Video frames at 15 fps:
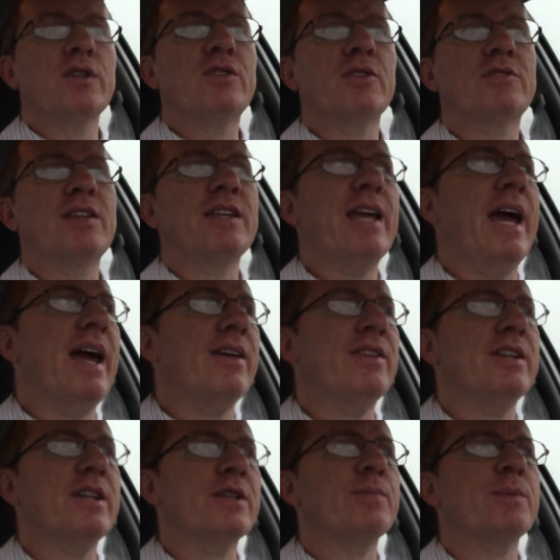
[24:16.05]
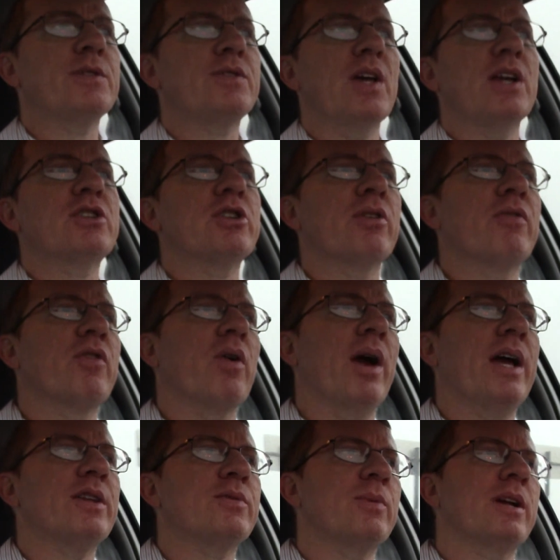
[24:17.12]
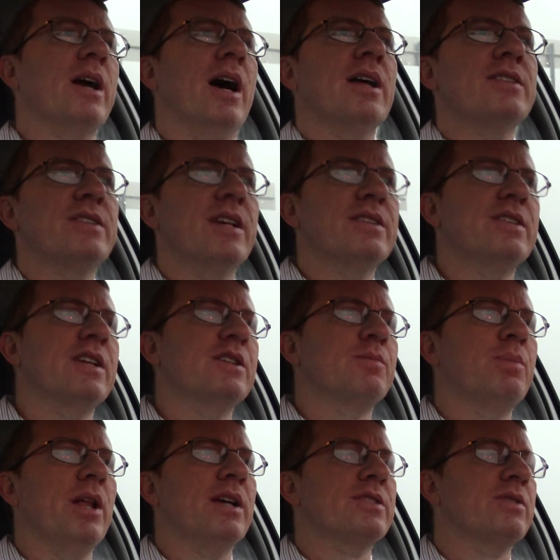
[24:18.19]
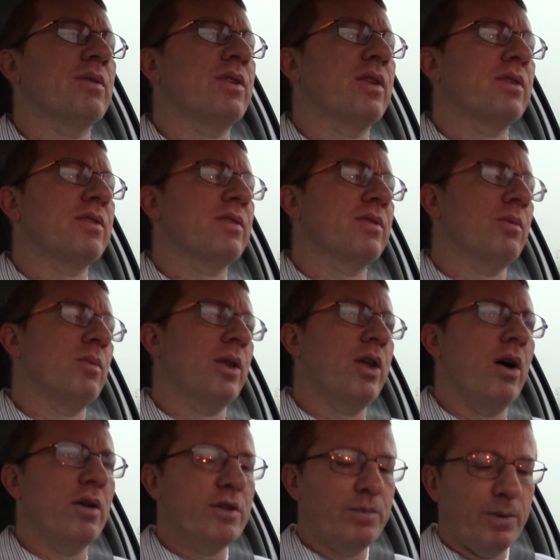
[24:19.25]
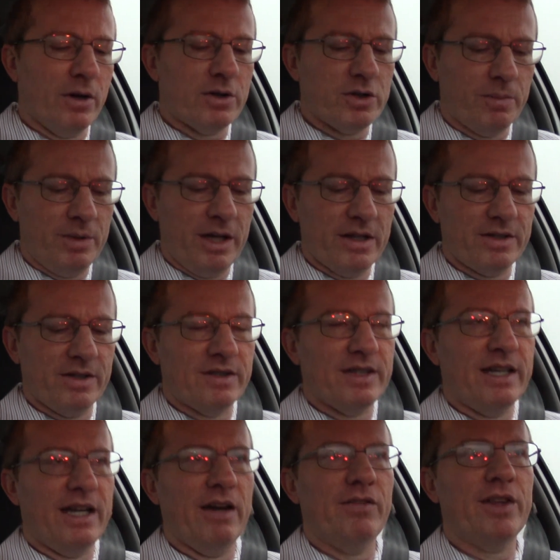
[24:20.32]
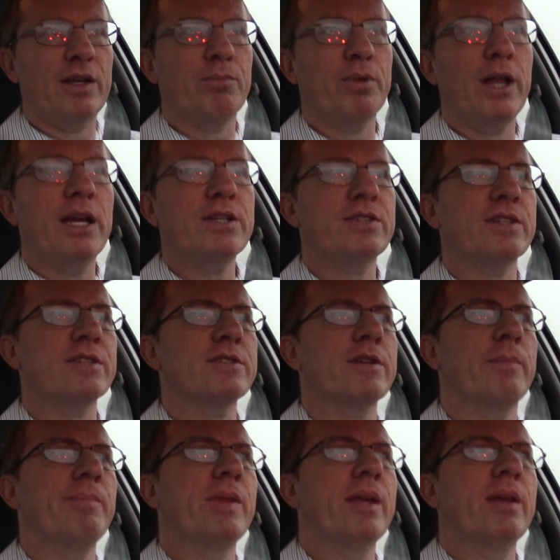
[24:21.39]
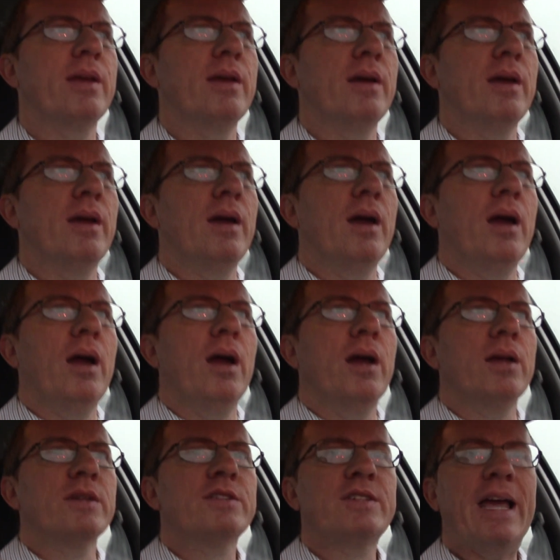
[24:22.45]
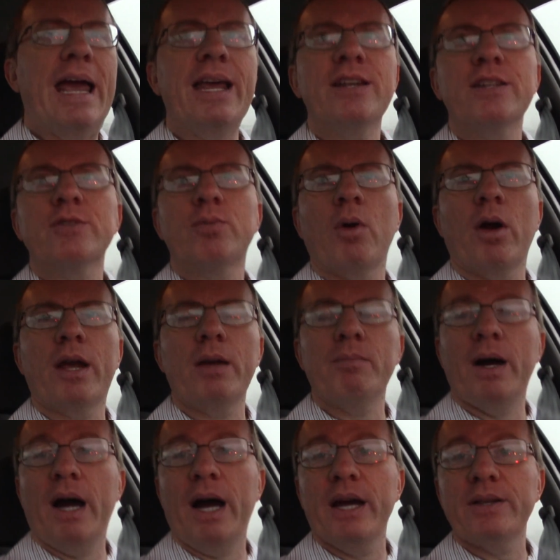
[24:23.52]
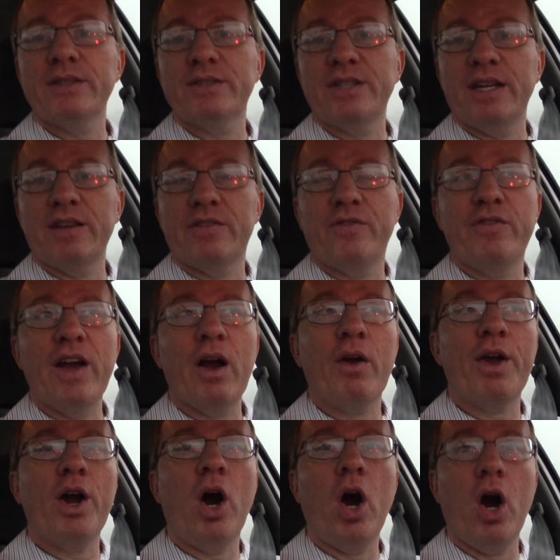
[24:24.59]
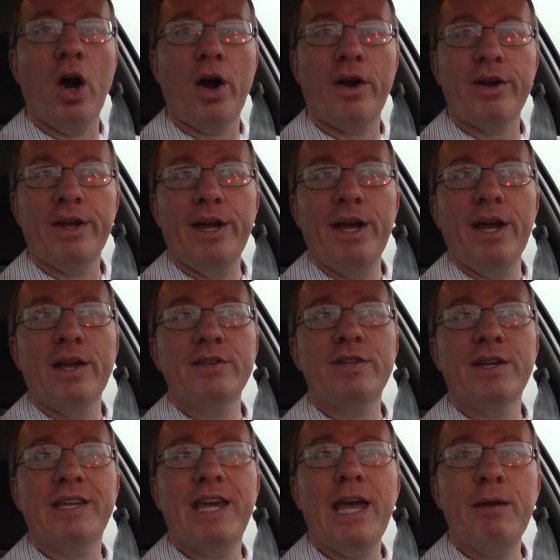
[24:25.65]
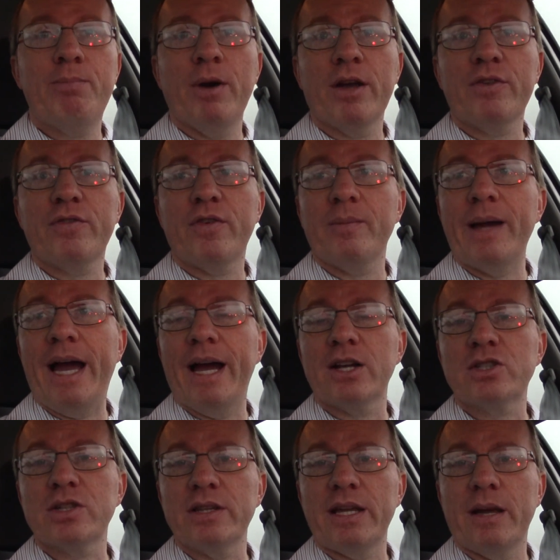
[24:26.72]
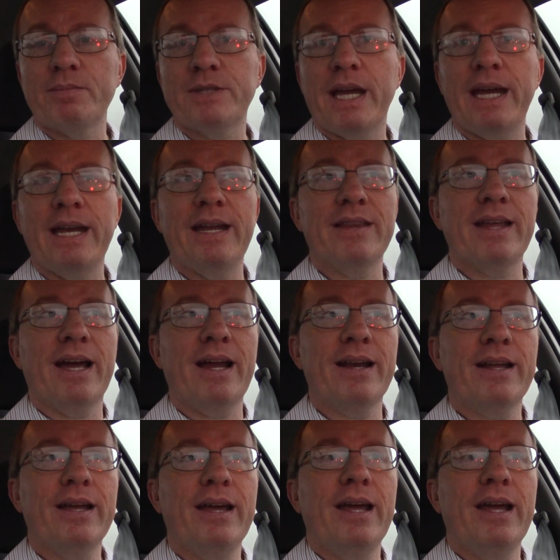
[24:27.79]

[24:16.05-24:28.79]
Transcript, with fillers: So today in the dispensation of grace when God says he's blessed with us with all spiritual blessings in heavenly places, Satan is working behind the scenes very hard to keep us from actually obtaining that.